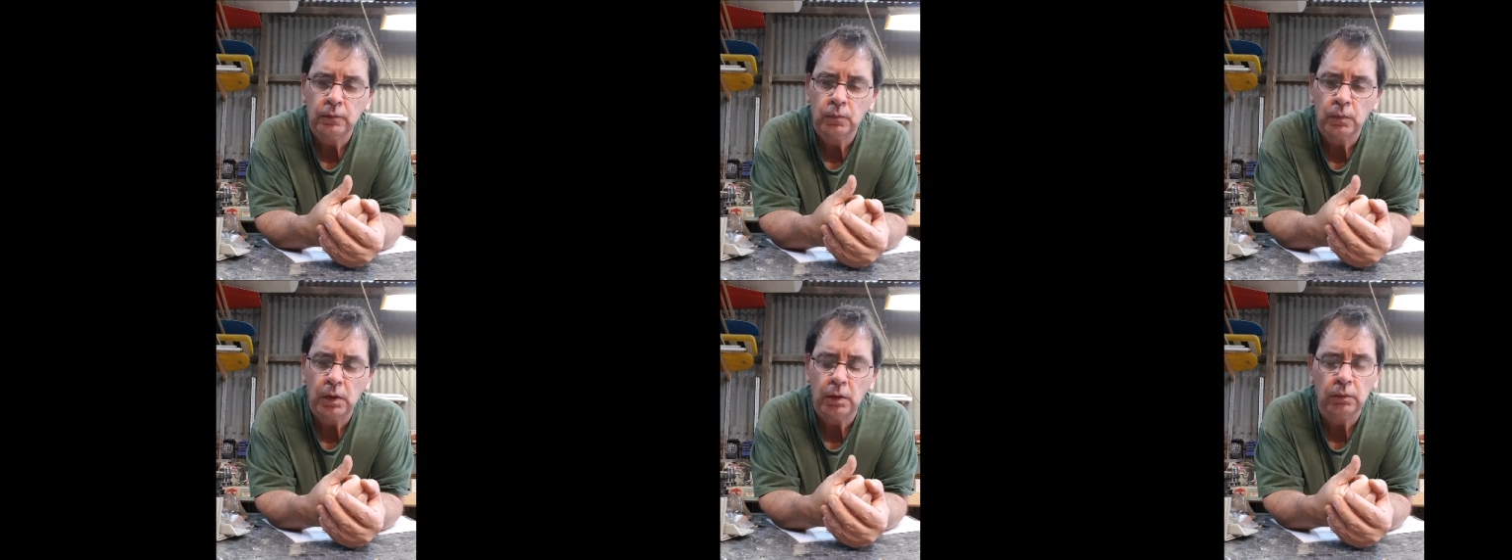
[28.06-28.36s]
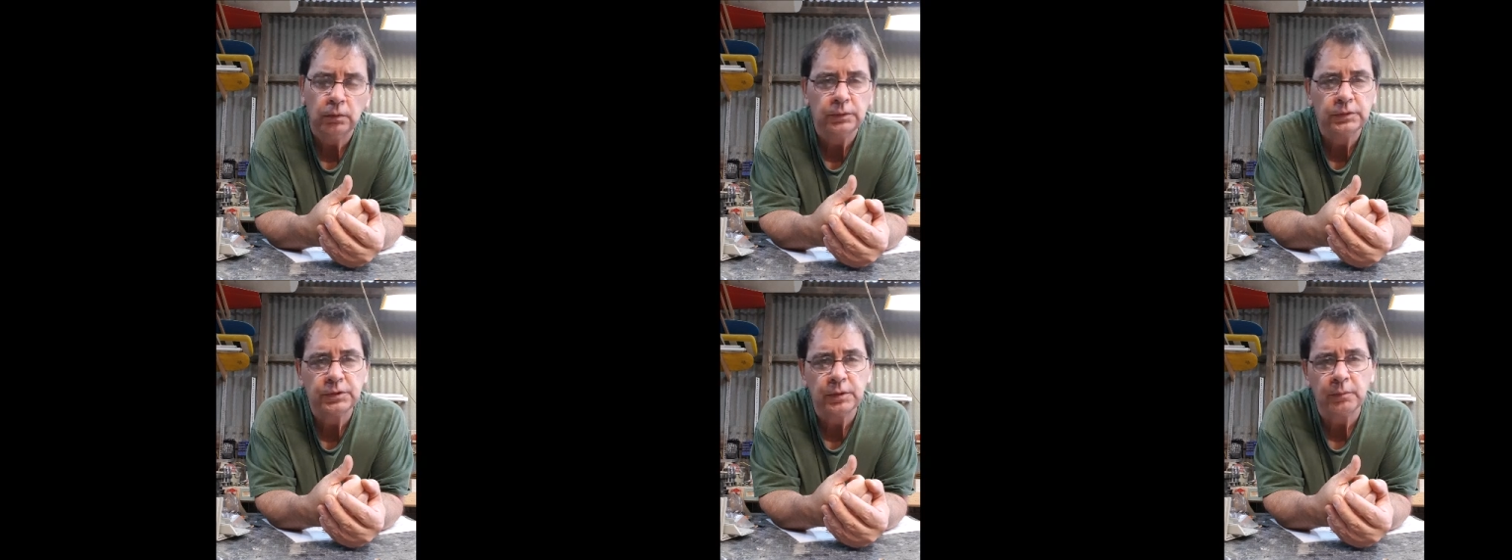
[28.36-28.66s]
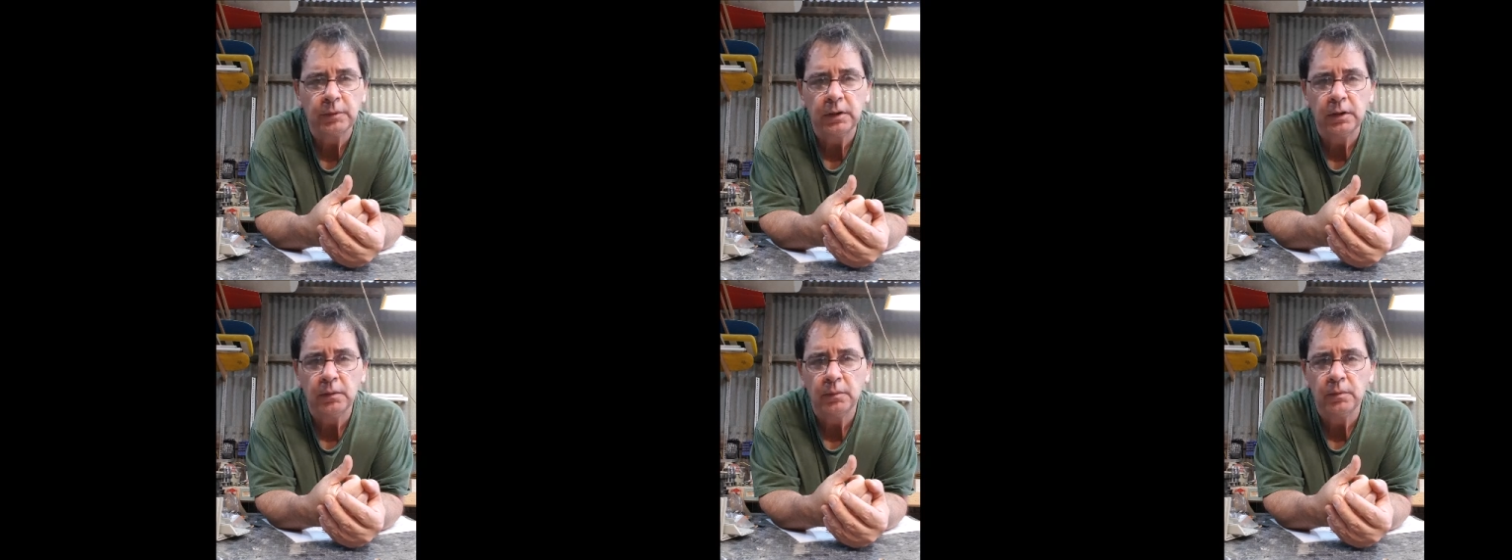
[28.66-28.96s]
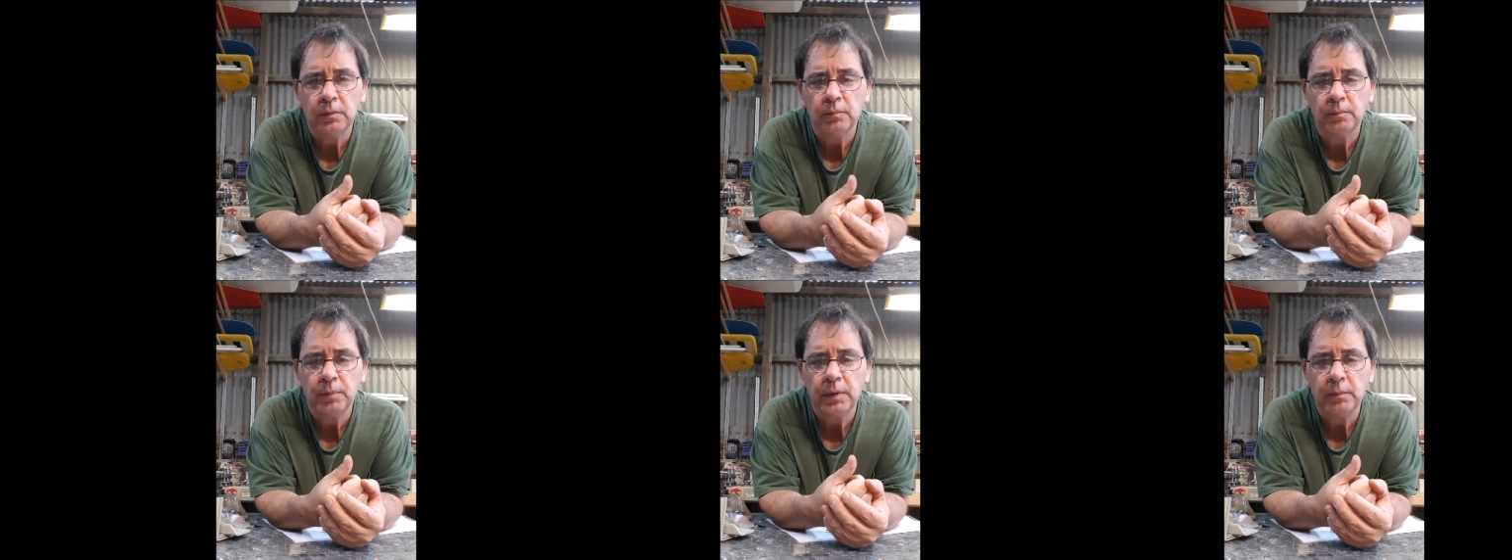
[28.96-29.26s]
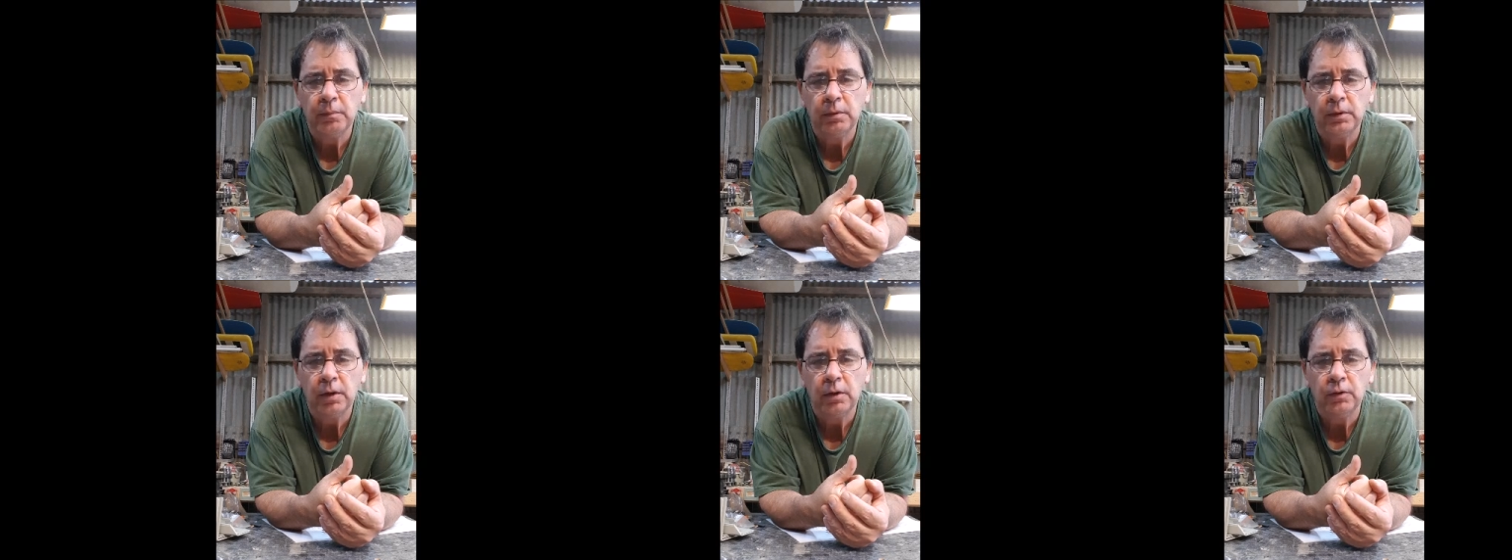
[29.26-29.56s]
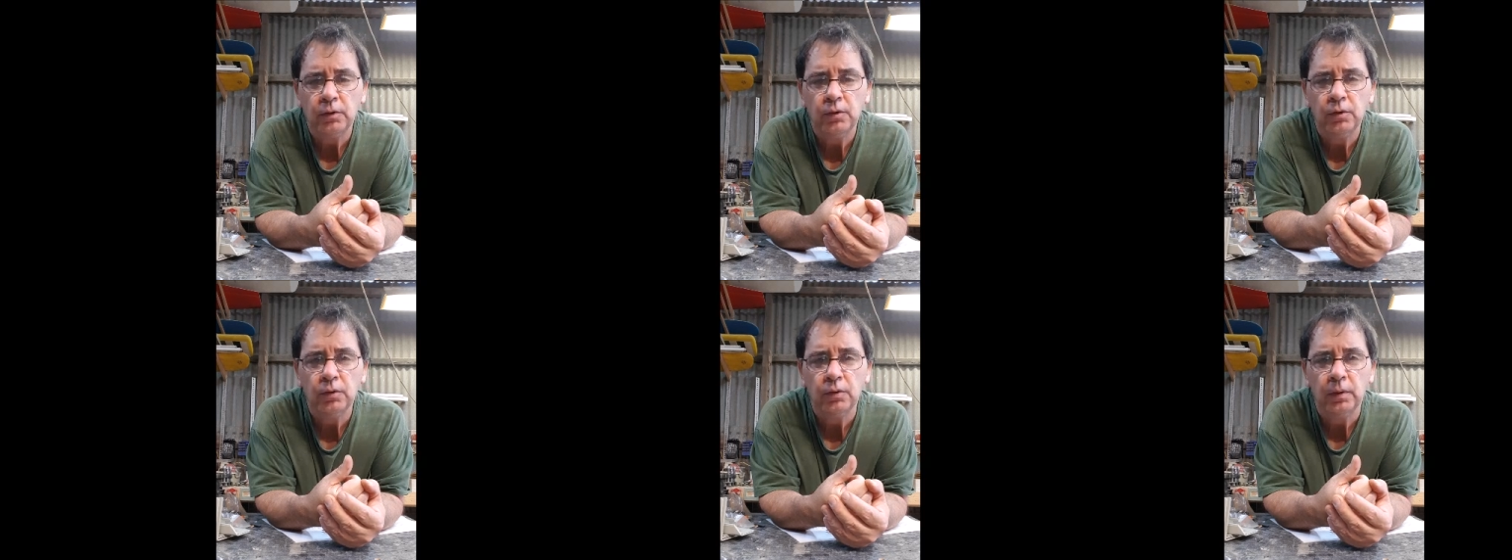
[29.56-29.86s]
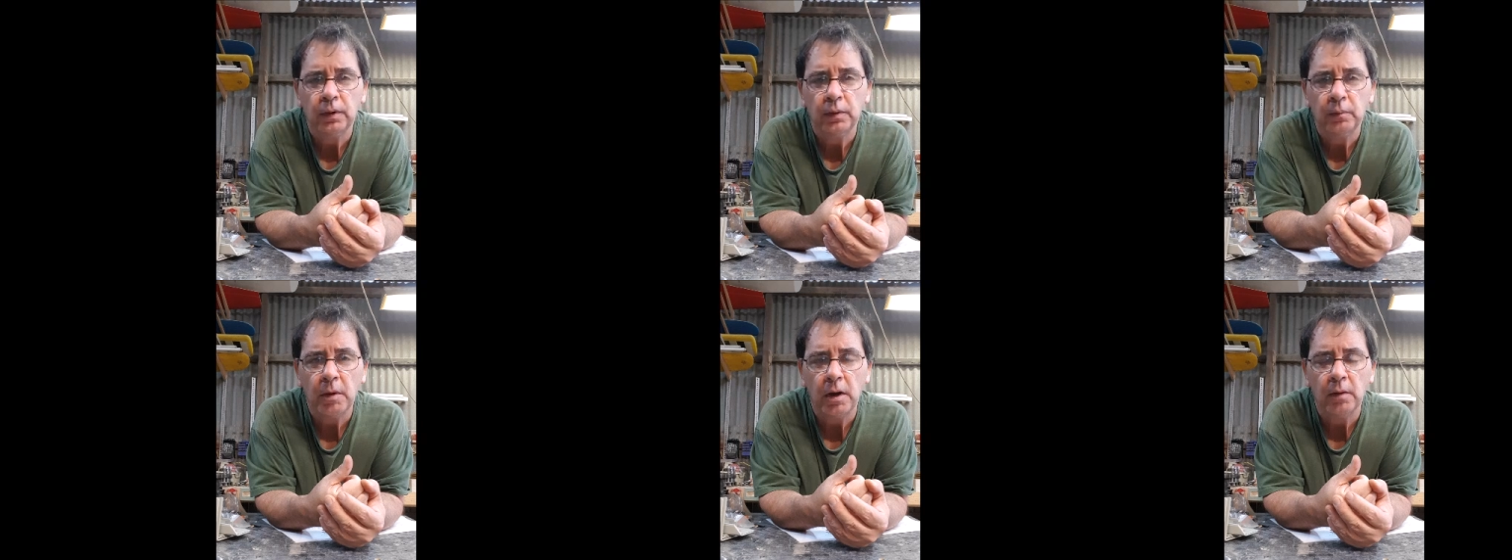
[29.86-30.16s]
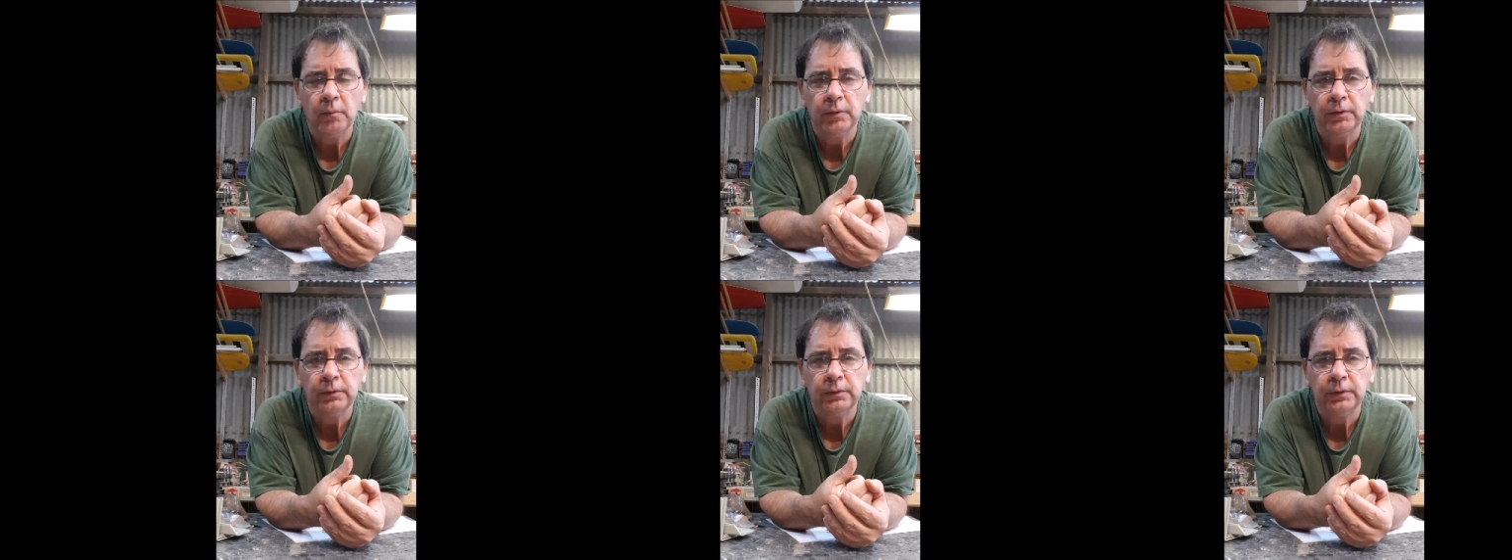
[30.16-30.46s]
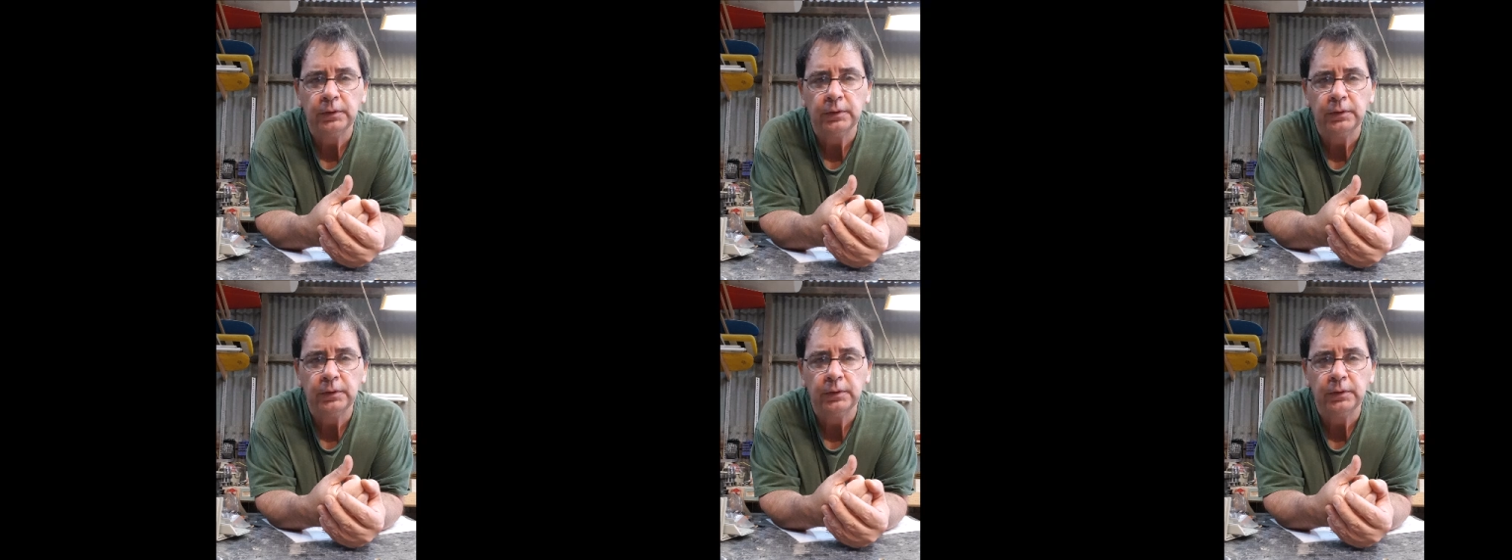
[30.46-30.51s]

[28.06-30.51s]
well, something that people don't do at the moment.